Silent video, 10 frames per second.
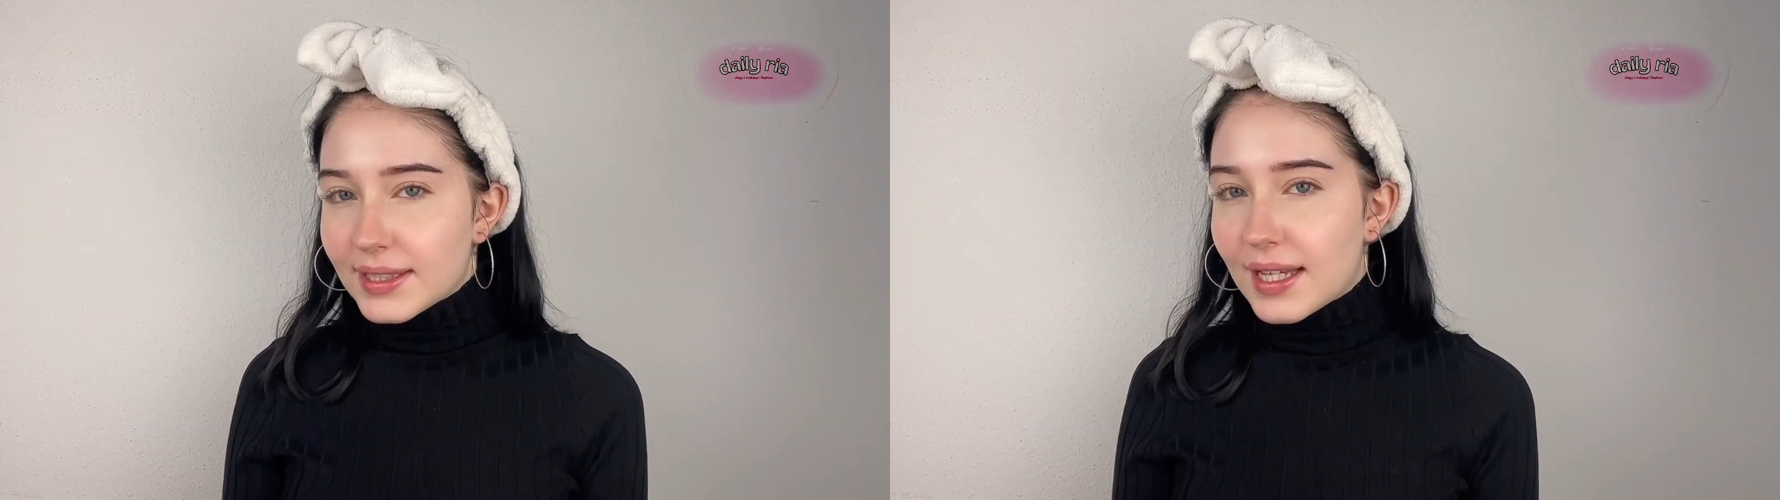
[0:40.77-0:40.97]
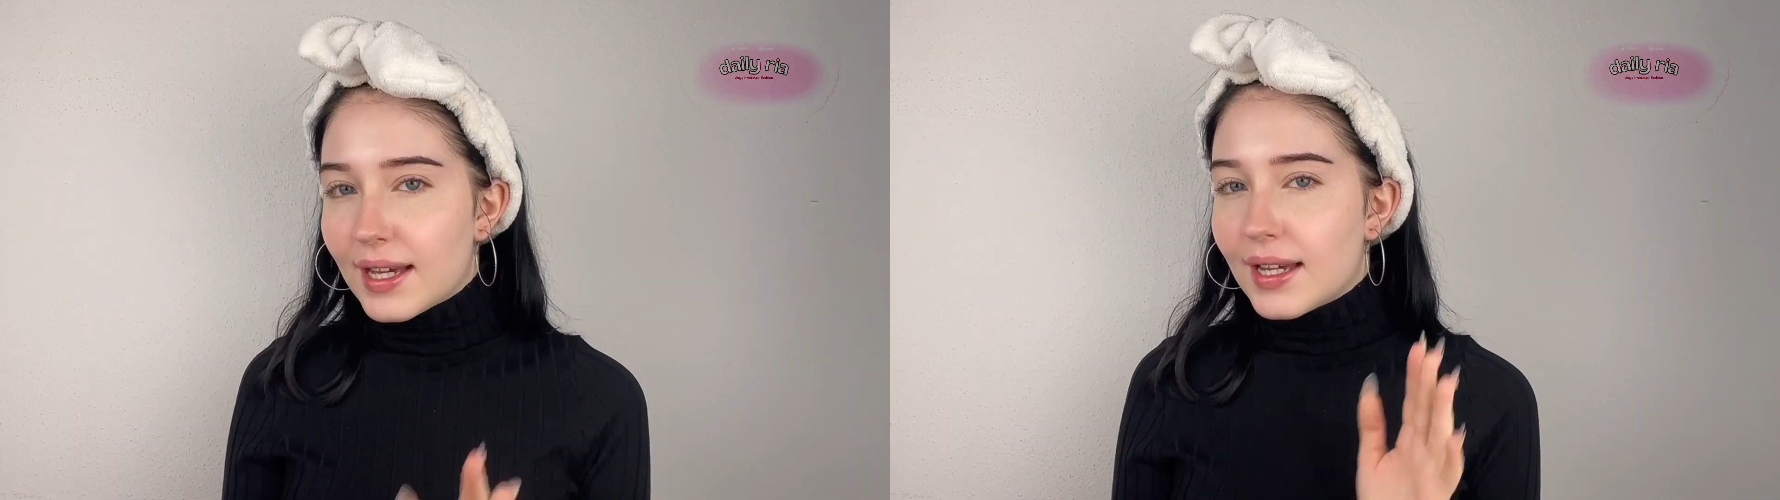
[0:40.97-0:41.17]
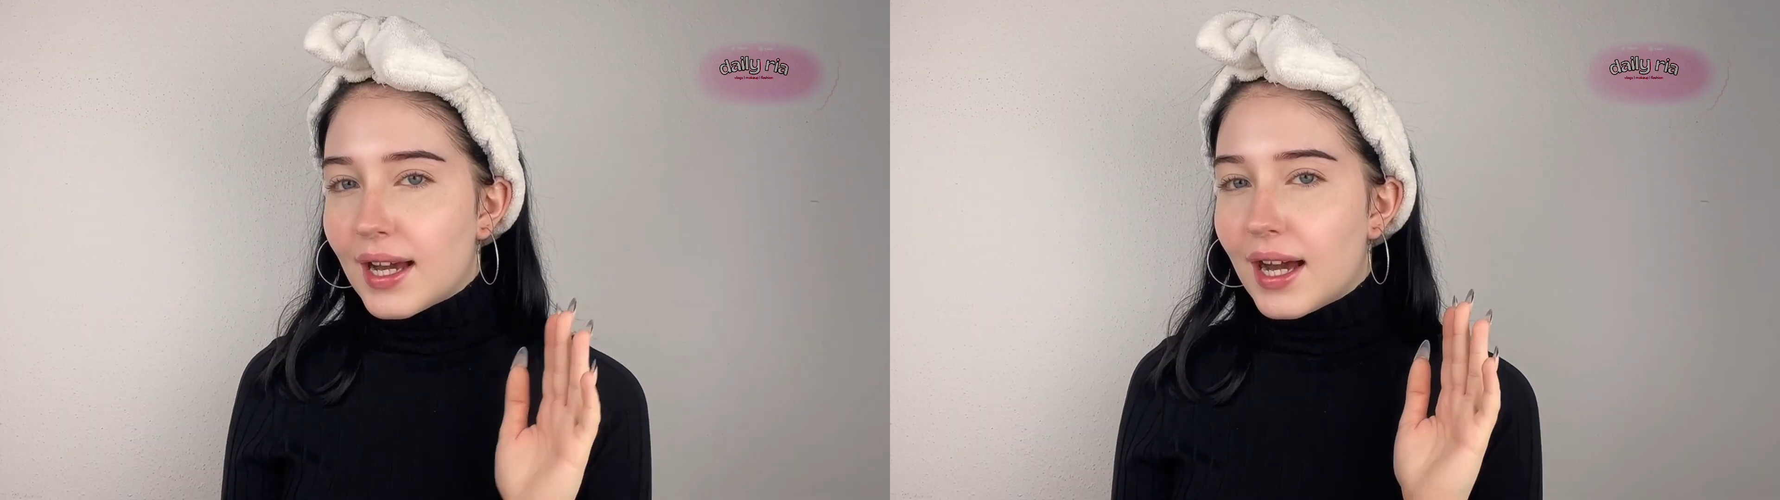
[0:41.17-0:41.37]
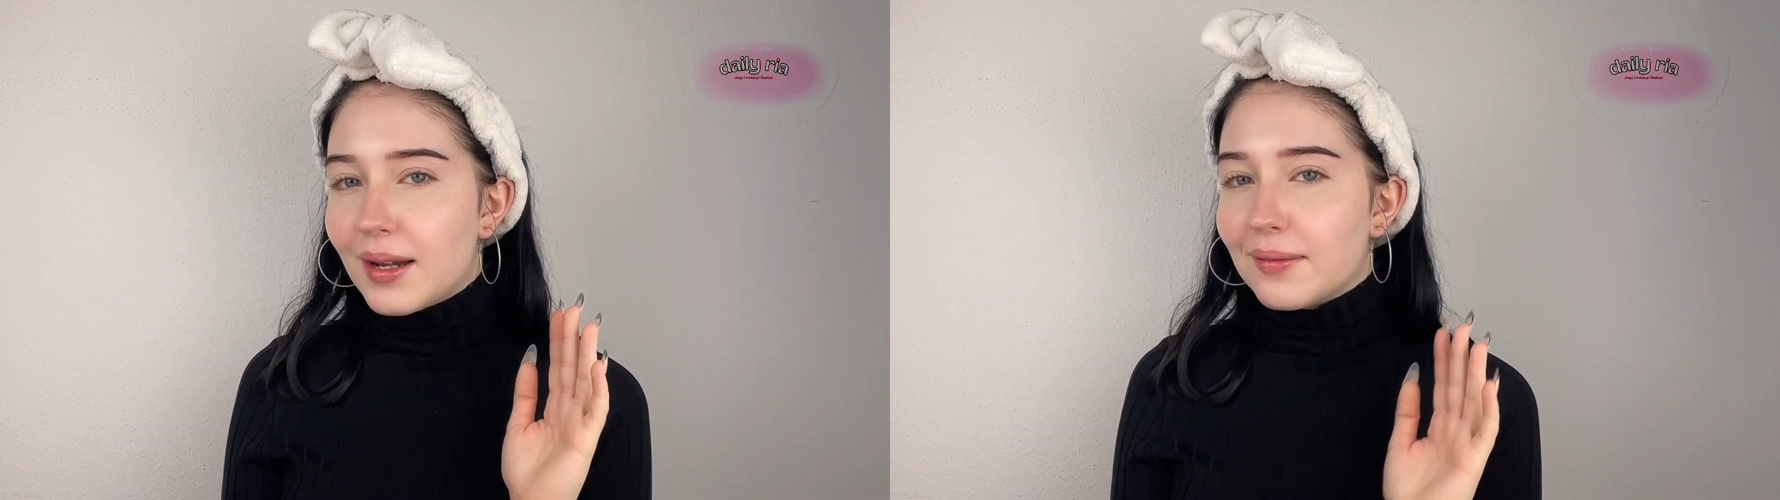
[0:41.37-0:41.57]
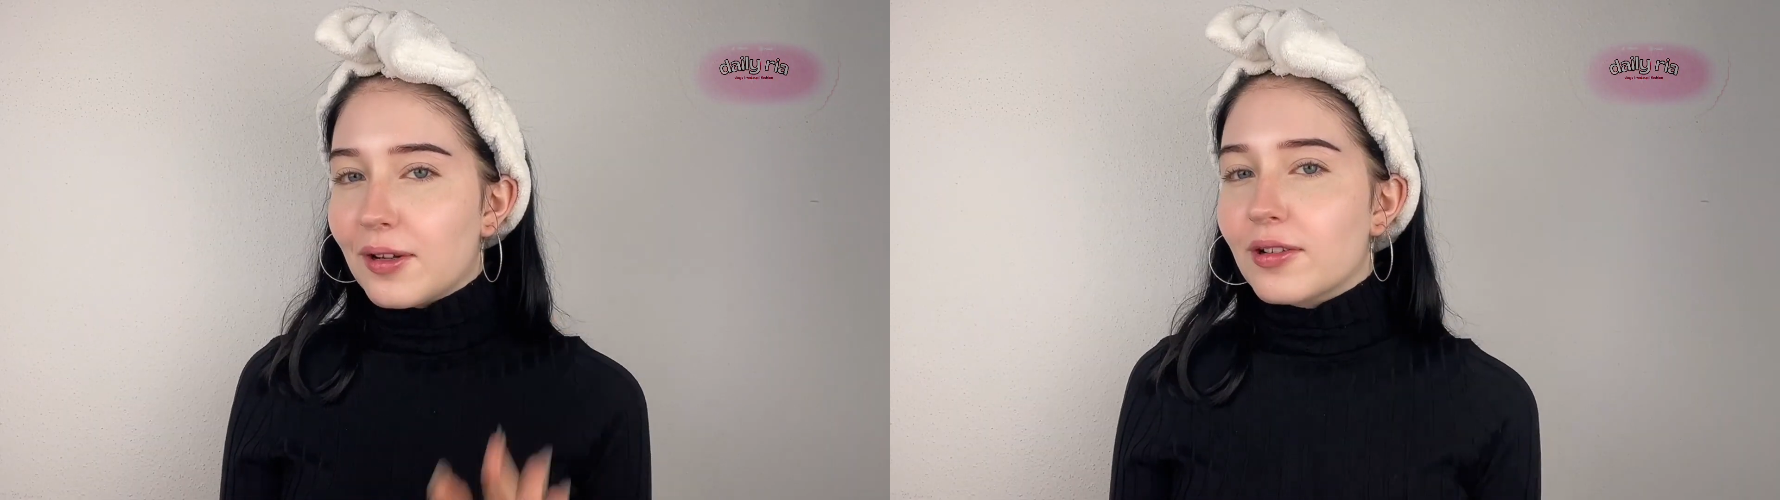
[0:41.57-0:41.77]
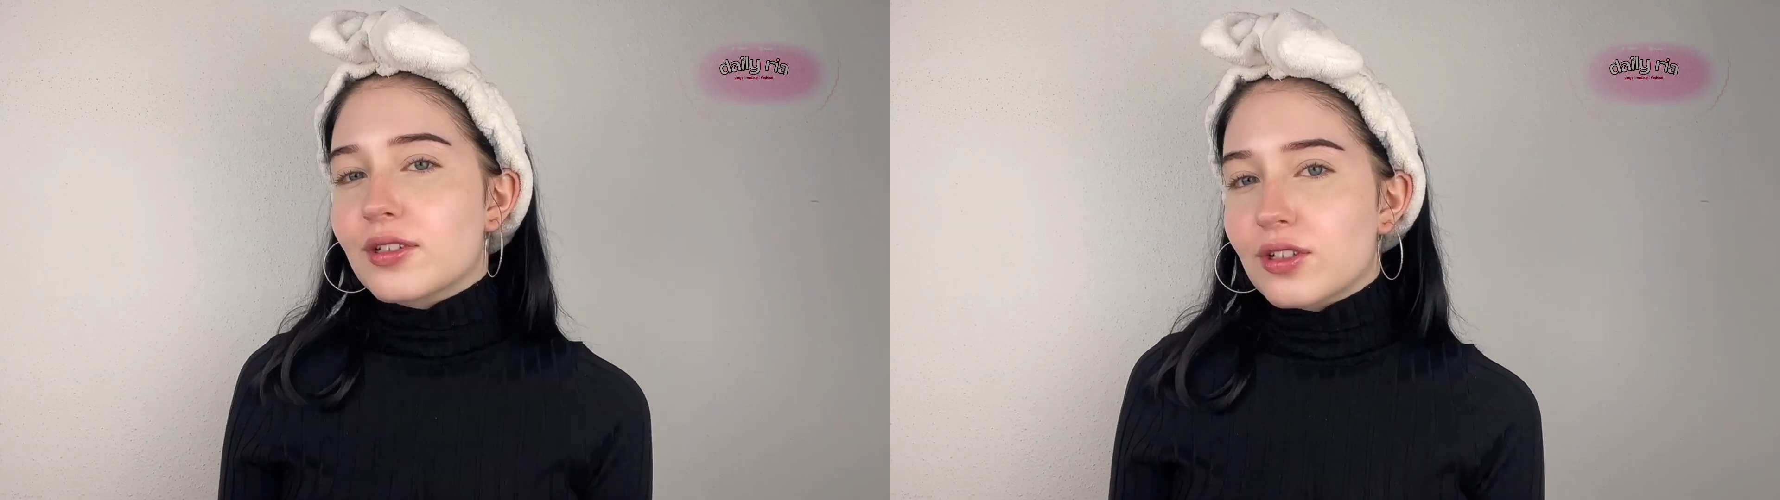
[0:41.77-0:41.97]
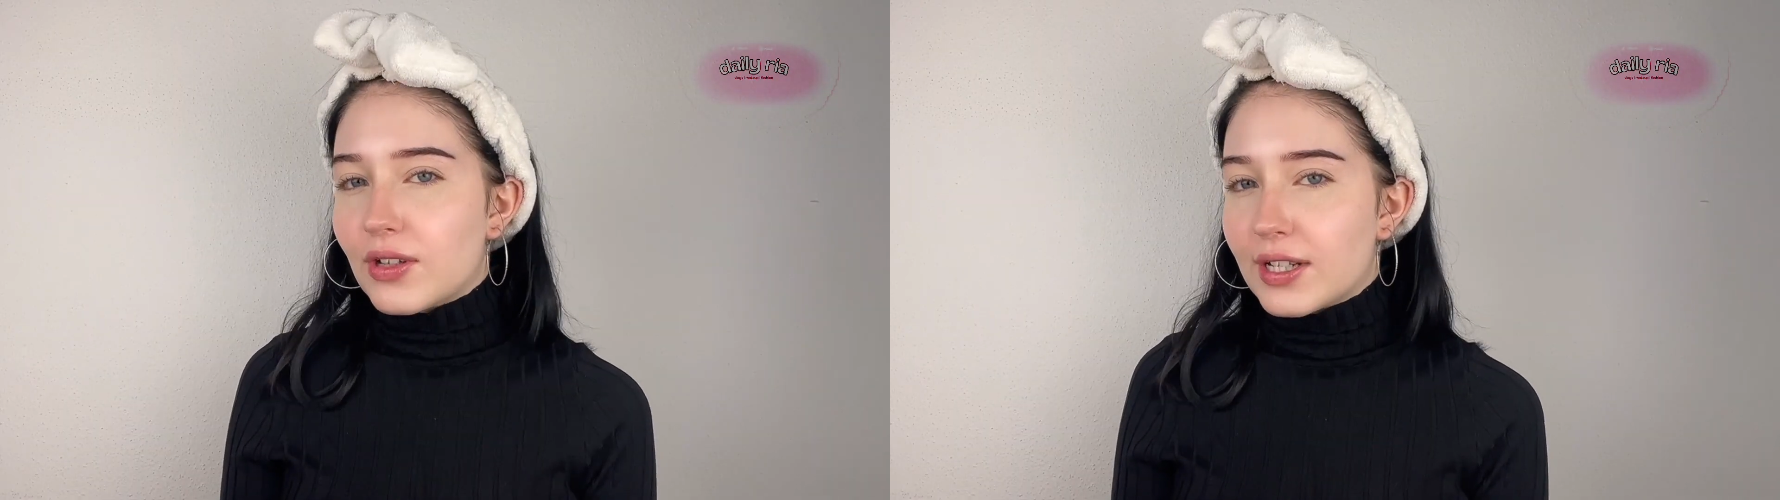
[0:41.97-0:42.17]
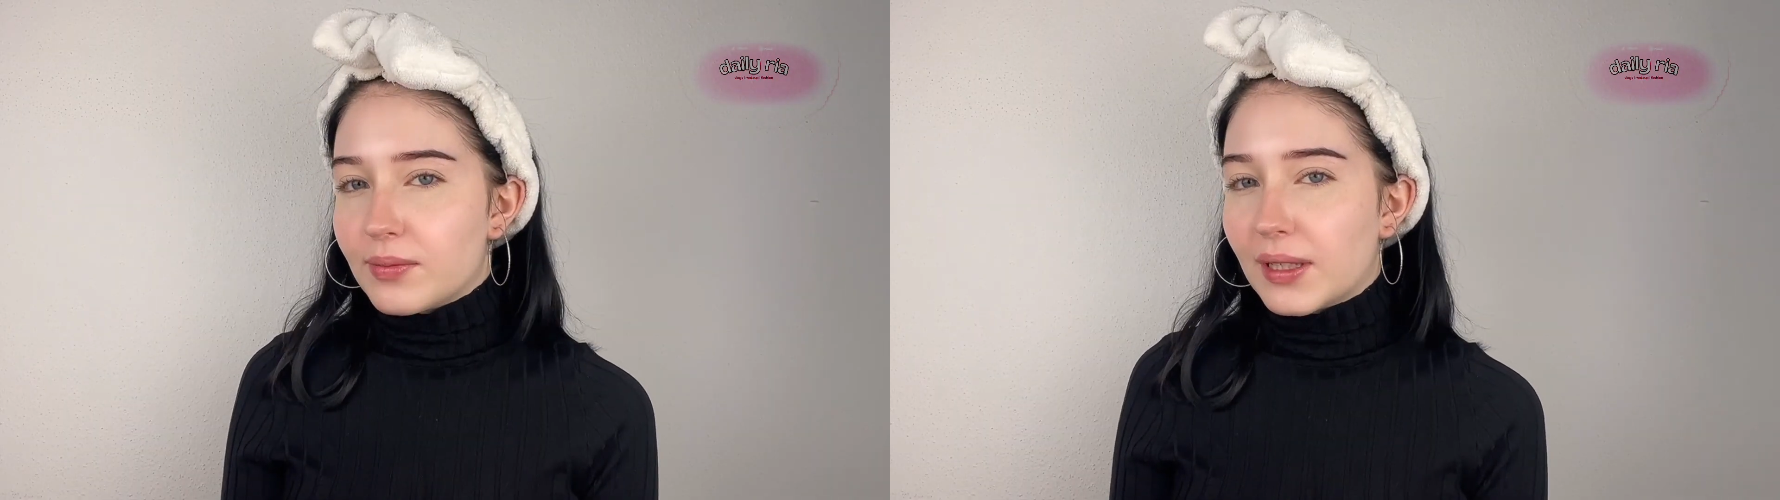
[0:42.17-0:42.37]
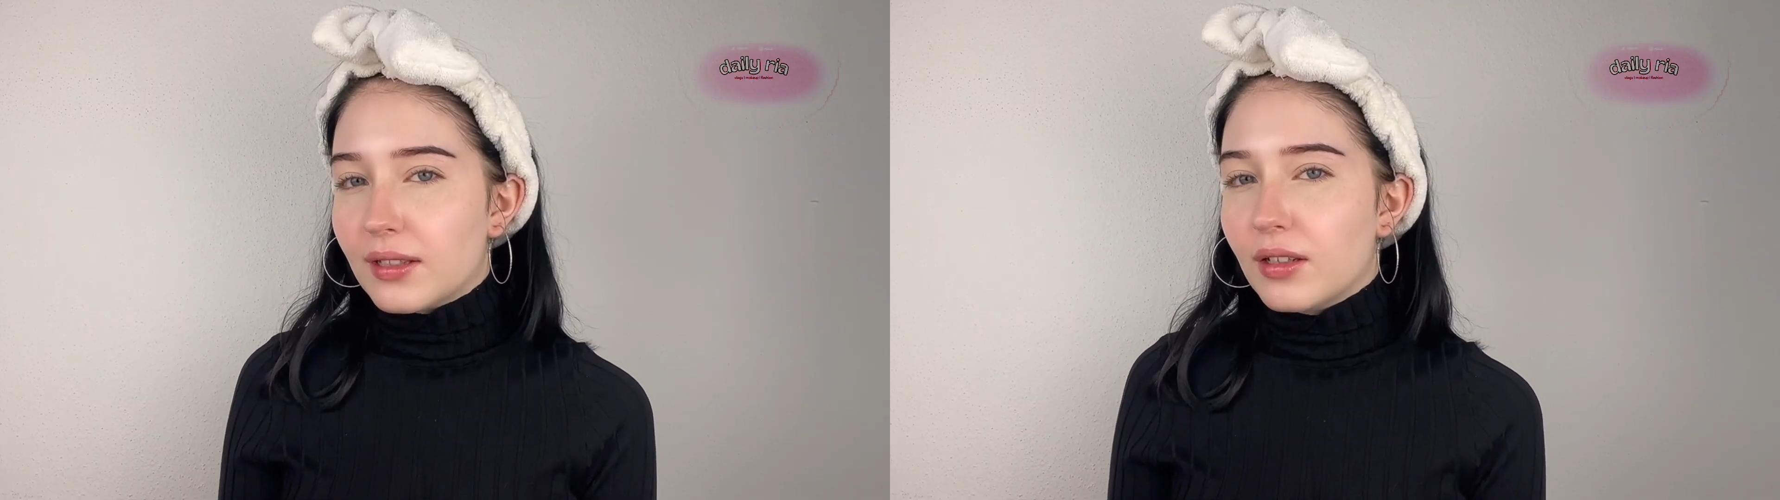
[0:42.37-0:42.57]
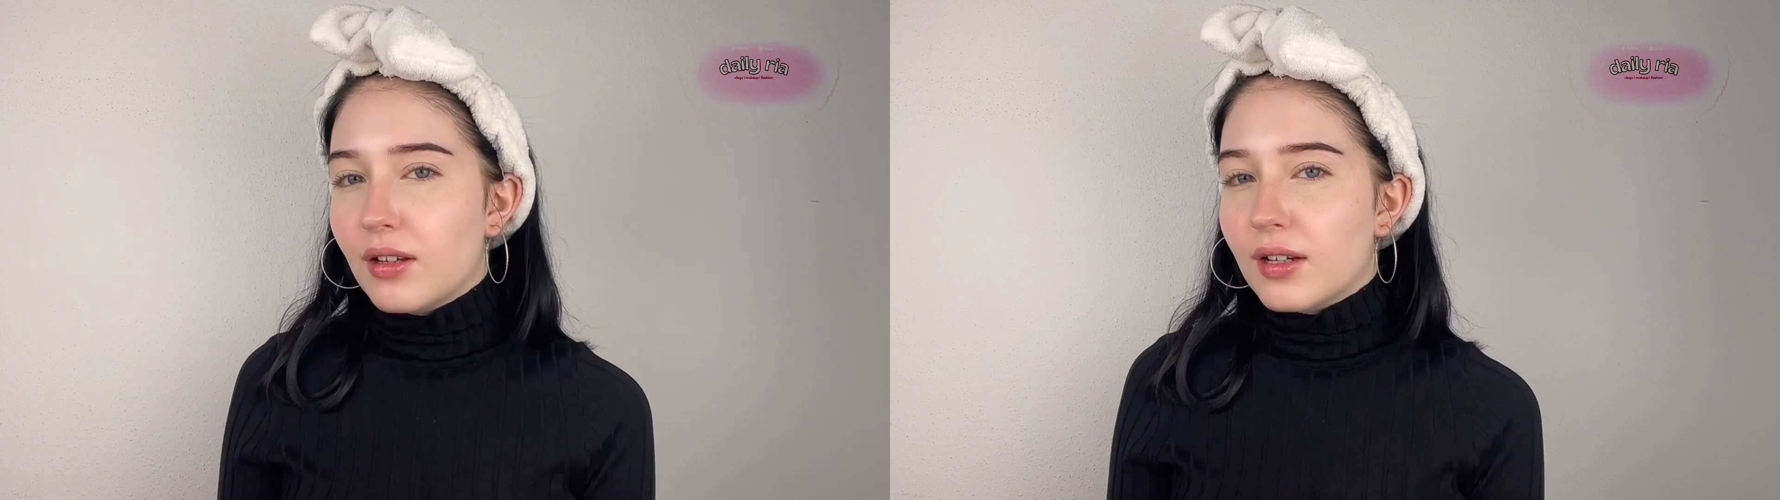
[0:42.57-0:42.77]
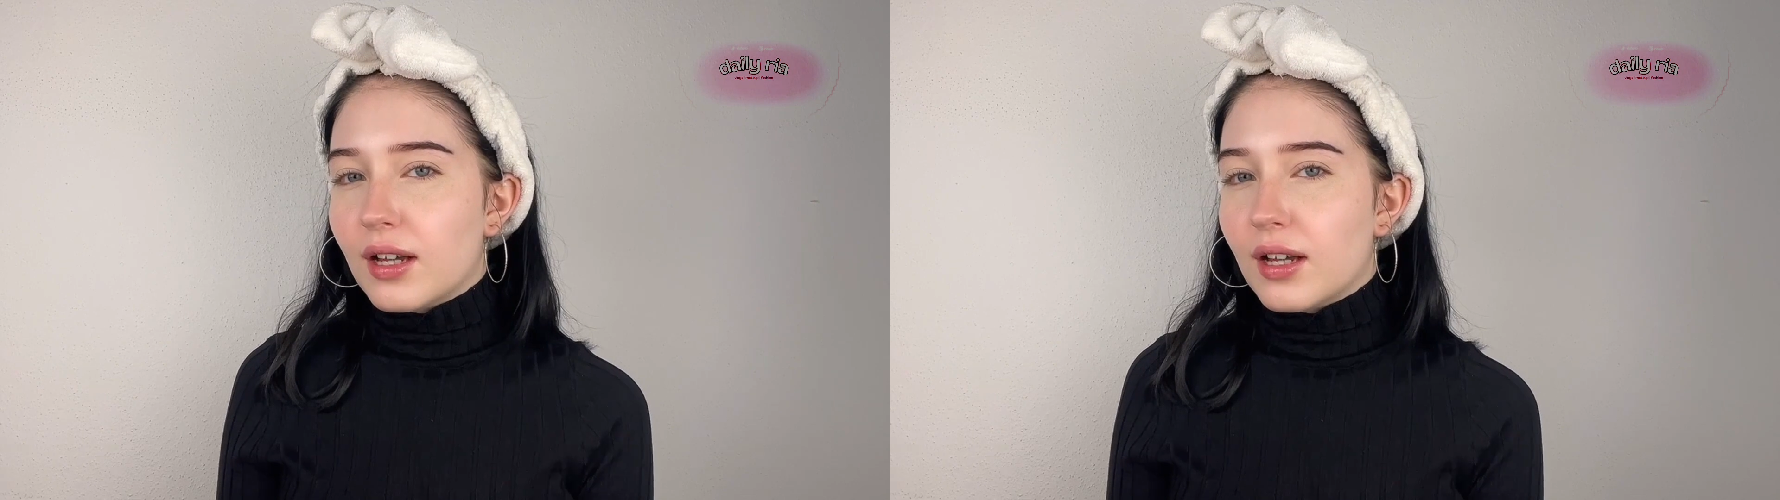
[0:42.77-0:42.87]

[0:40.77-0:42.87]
say I'm going to try to make it look